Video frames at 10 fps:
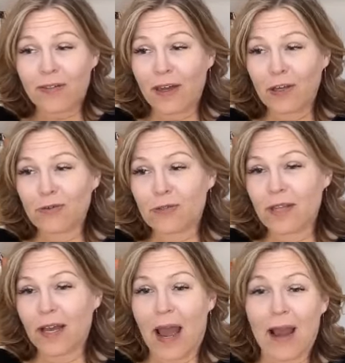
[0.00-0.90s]
that mm-hmm. you
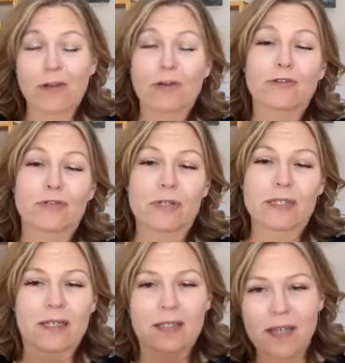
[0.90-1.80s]
agriculture
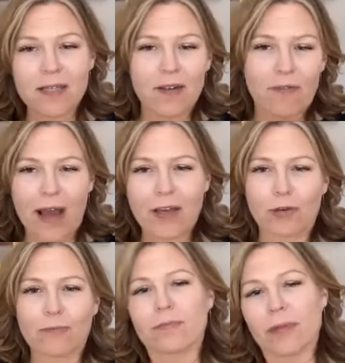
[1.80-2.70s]
doesn't exist in a
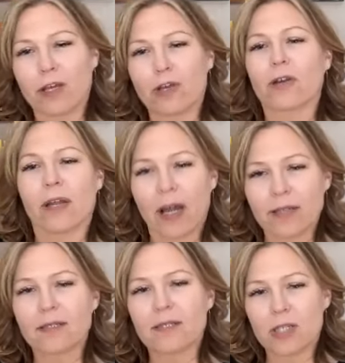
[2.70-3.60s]
vacuum like you're
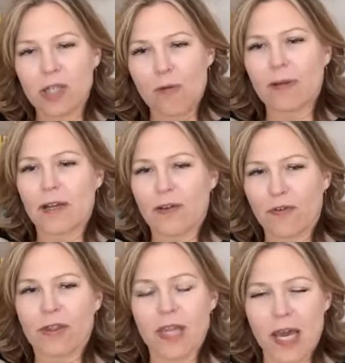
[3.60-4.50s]
connected to so many
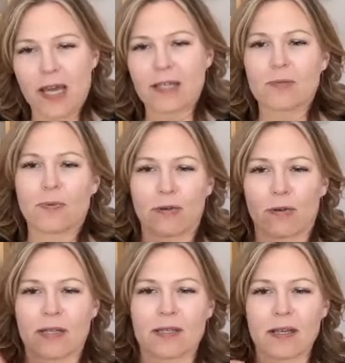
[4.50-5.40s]
different things
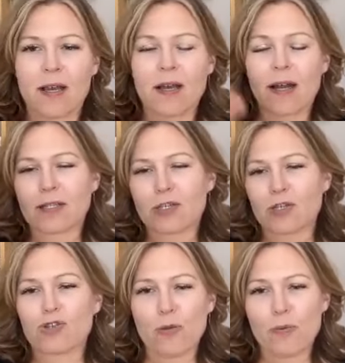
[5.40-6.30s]
whether it's a
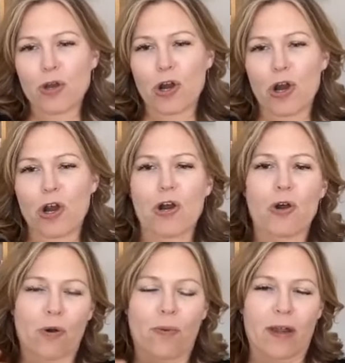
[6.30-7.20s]
distributor
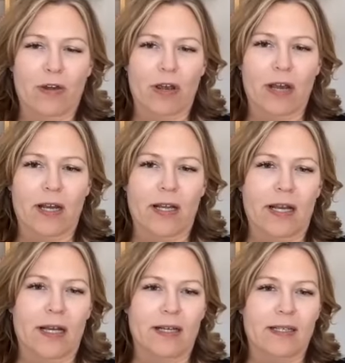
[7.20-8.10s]
or whether it
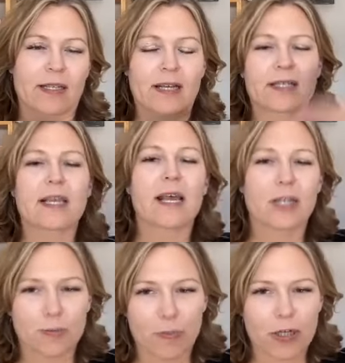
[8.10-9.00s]
is a
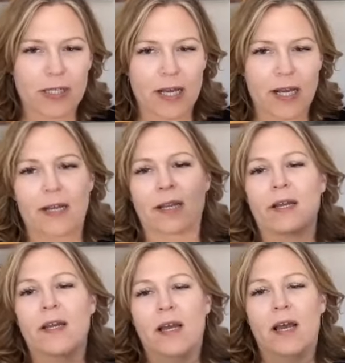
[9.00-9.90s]

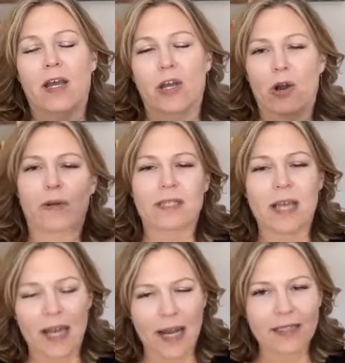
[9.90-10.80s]
salesperson you know it's
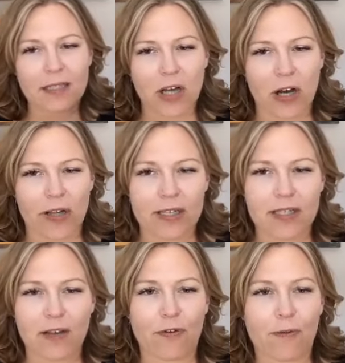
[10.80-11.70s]
connected to all
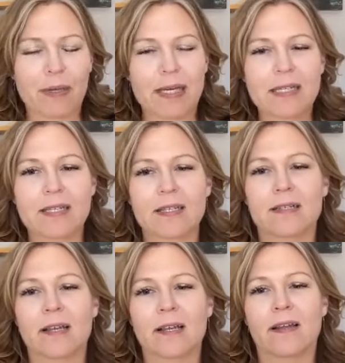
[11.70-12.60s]
these different
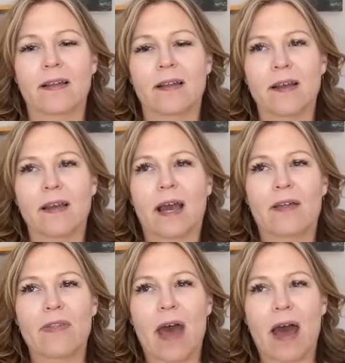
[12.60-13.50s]
pieces and
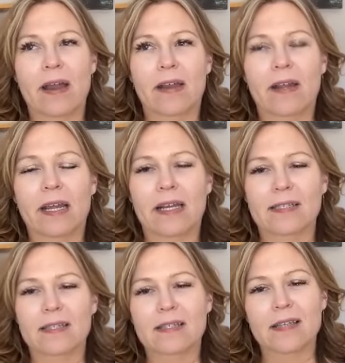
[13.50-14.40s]
and that in
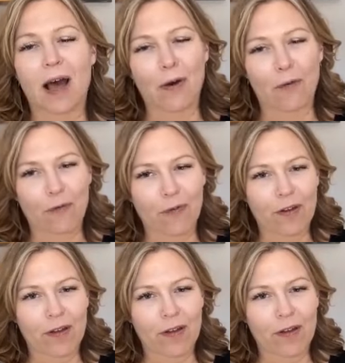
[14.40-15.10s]
itself